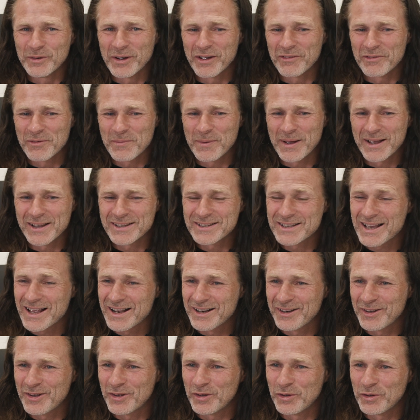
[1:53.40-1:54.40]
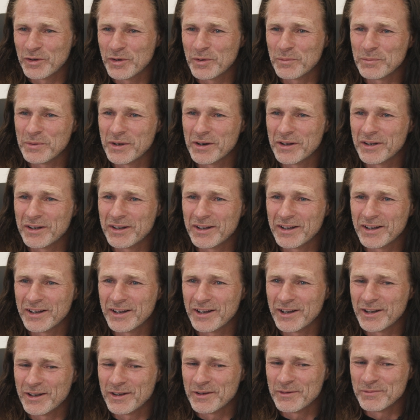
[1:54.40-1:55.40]
we have about 10 called up, you know.
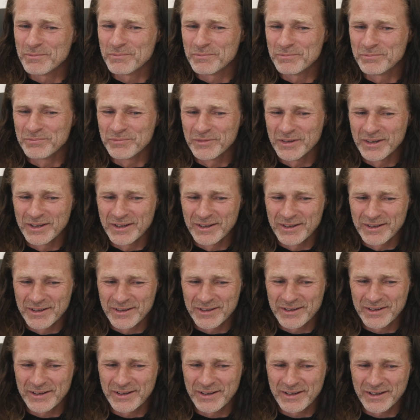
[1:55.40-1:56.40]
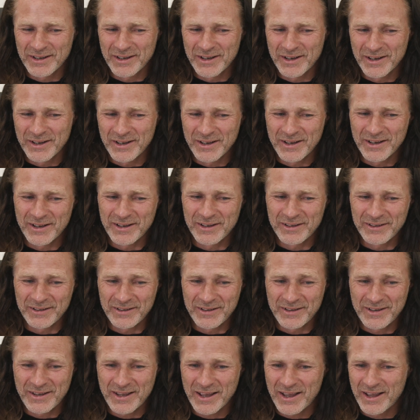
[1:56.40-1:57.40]
I think
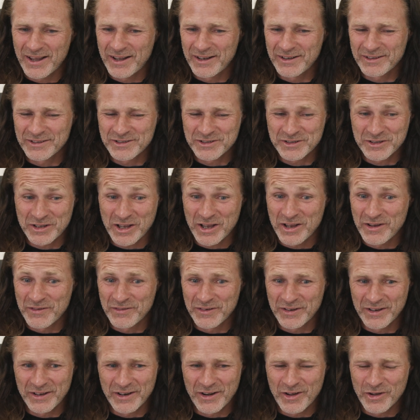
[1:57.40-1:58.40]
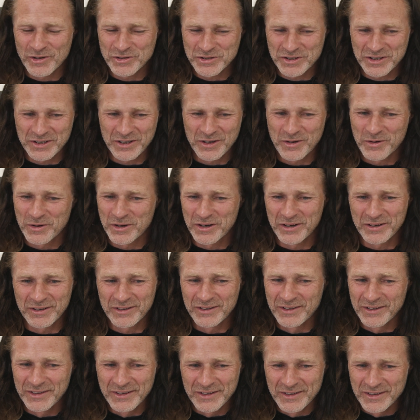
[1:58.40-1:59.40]
Ken, Stevie and Ozzy
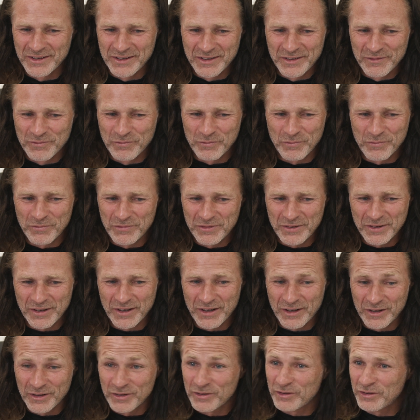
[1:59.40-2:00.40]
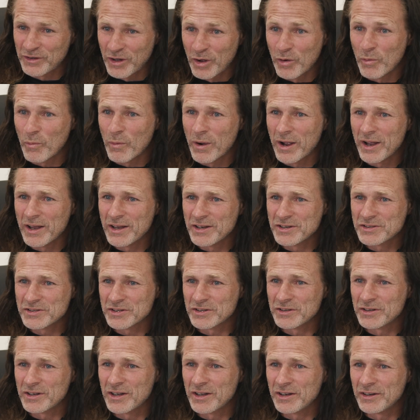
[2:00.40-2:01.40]
going long ways
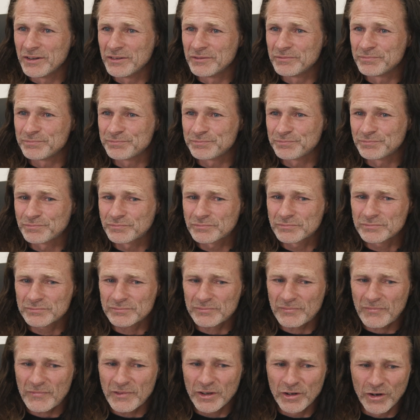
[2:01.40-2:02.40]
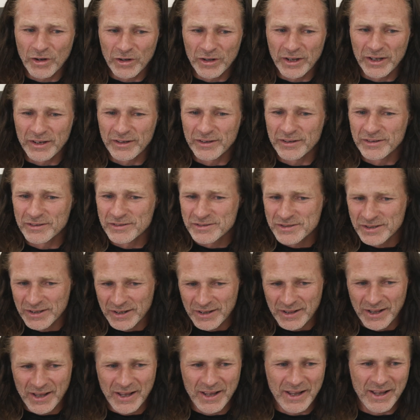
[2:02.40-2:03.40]
and you know, Lyndon,
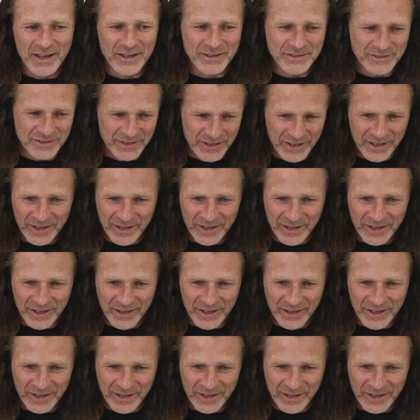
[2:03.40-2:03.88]
Sinclair's and